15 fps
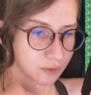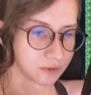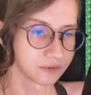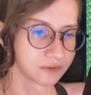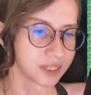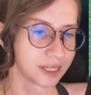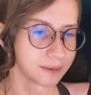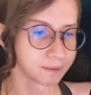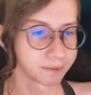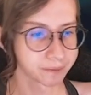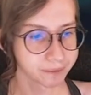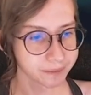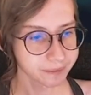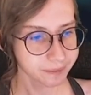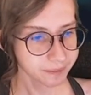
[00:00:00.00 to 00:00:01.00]
Wolf said.
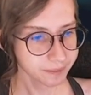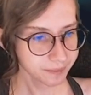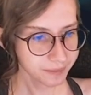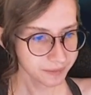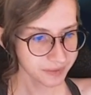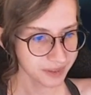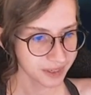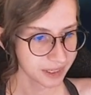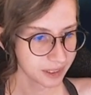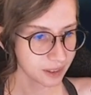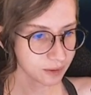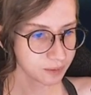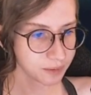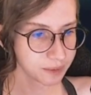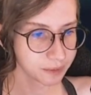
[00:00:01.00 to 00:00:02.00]

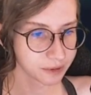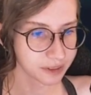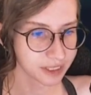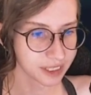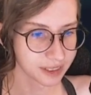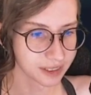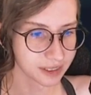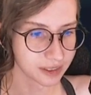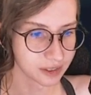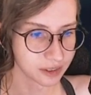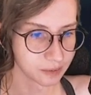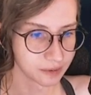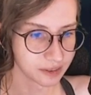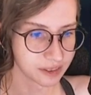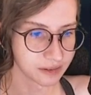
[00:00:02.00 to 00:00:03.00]
Young people are telling us they're
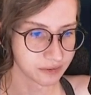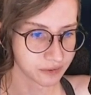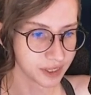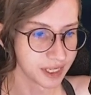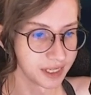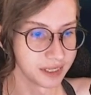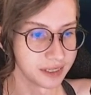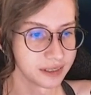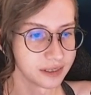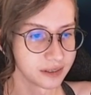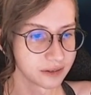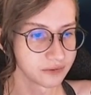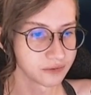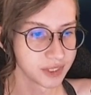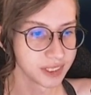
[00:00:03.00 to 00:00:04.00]
really afraid. They're
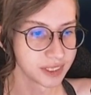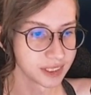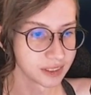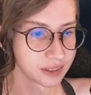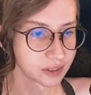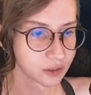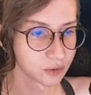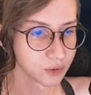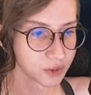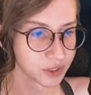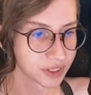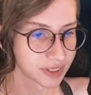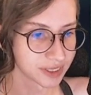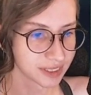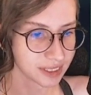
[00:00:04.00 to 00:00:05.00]
afraid that school
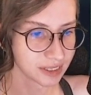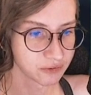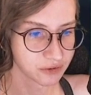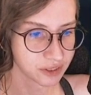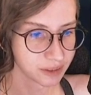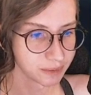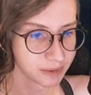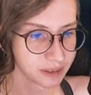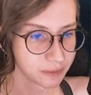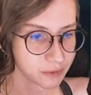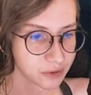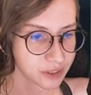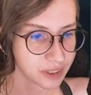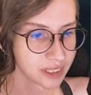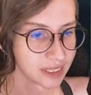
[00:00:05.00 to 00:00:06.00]
isn't safe for them
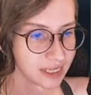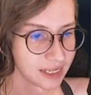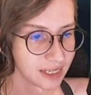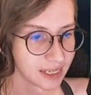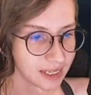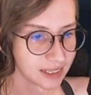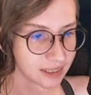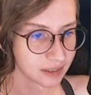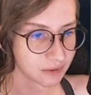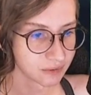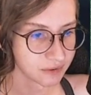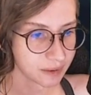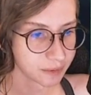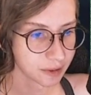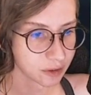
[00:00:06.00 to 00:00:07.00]
anymore, and that their
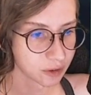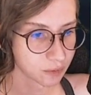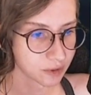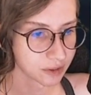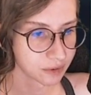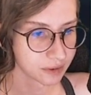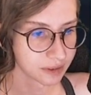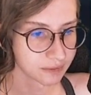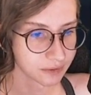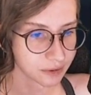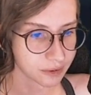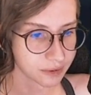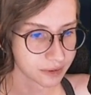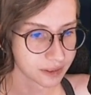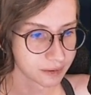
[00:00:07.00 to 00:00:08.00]
families are wondering if they're
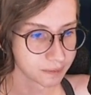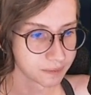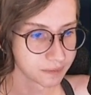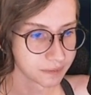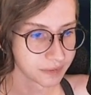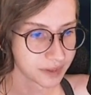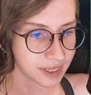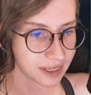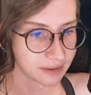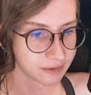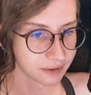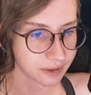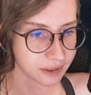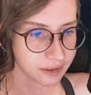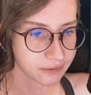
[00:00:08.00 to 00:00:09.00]
going to have to
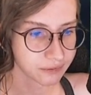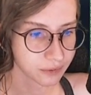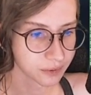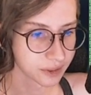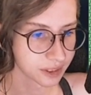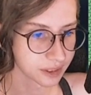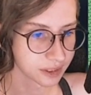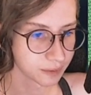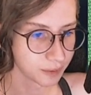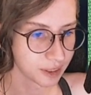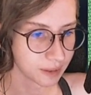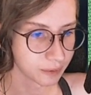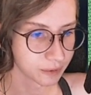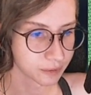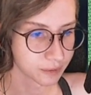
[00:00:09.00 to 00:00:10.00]
leave Florida to be
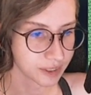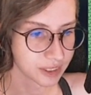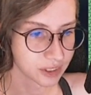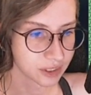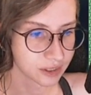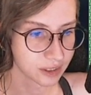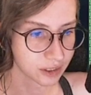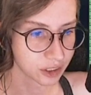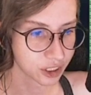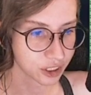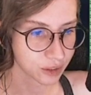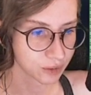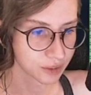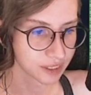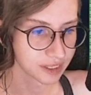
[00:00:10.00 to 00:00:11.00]
able to raise their
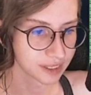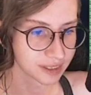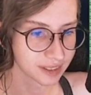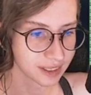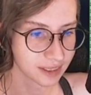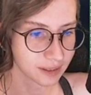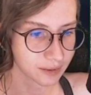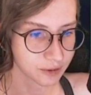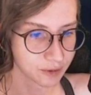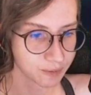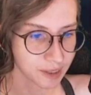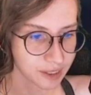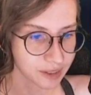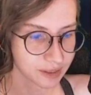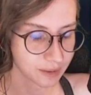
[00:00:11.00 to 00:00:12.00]
children in a state that
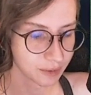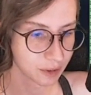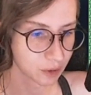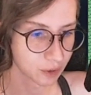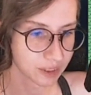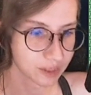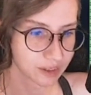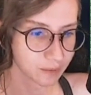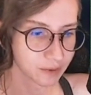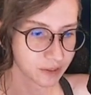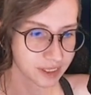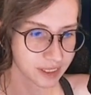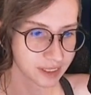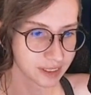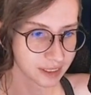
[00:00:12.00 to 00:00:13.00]
respects them and treats them with
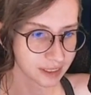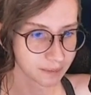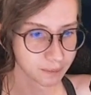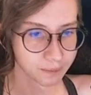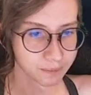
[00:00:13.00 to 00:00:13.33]
dignity.